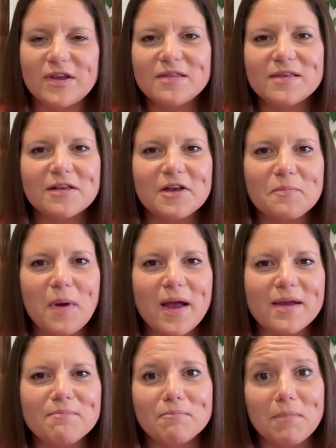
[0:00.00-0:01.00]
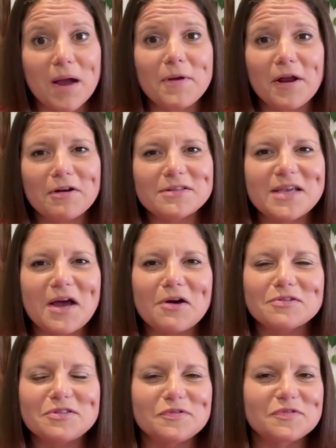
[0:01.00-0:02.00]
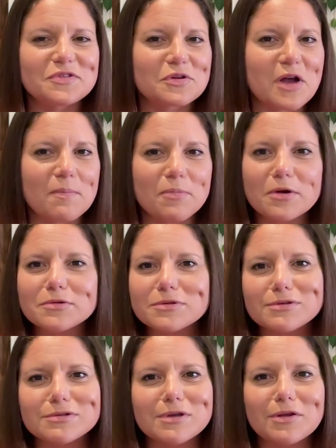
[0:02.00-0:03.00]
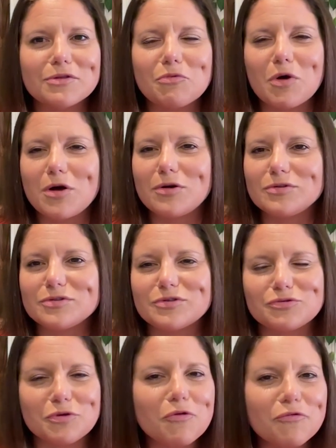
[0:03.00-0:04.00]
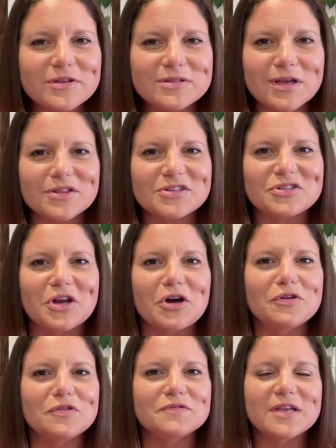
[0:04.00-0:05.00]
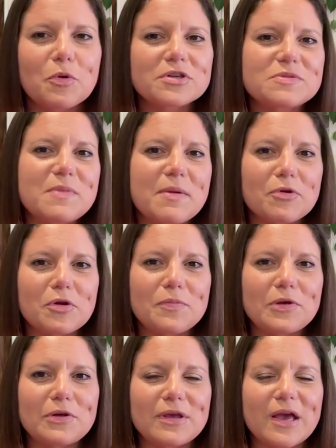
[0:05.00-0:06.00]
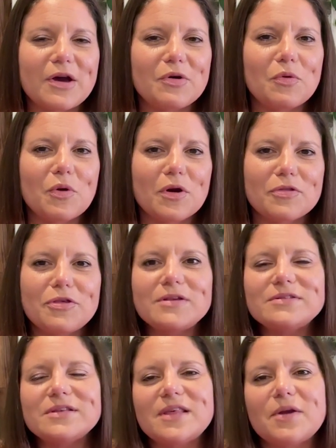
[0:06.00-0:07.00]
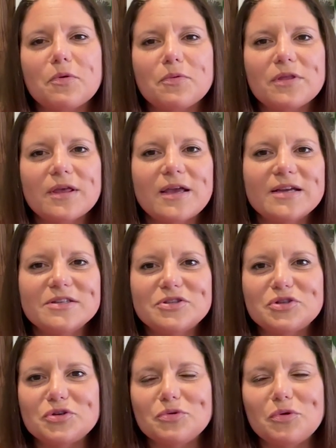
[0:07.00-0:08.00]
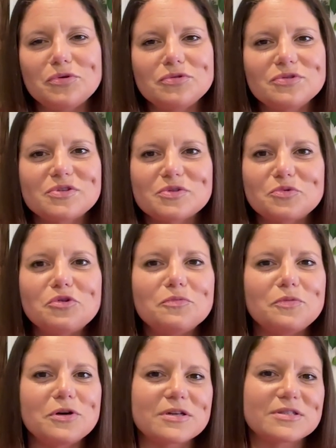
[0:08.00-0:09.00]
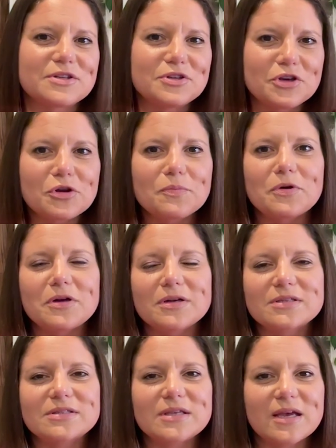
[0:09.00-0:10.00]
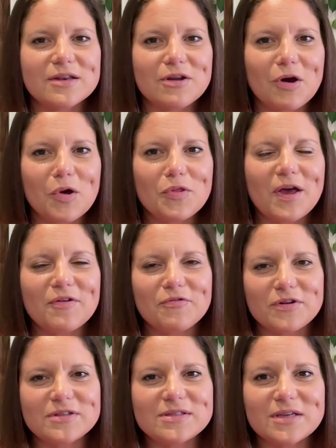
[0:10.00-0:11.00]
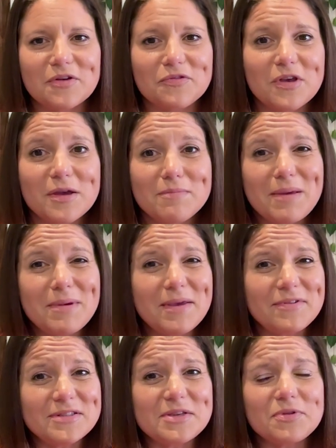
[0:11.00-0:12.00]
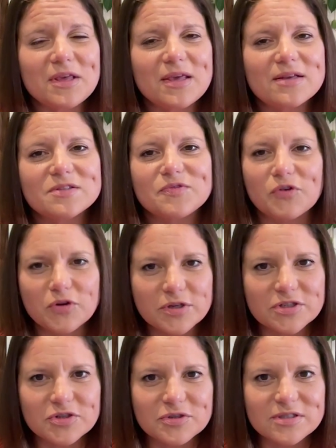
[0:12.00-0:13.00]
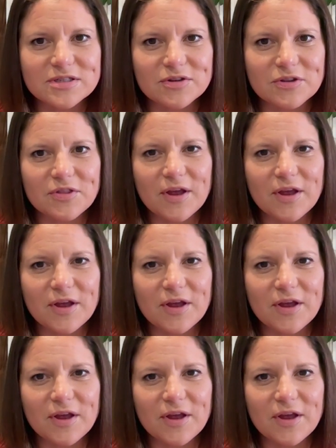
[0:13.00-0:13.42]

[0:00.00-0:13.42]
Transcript: anything like my parents' house. You've still got posters on the walls, trophies on the shelves, sports memorabilia, or things that they were really into, old school books and yearbooks and all that fun stuff. Maybe even some of the kids' furniture is still in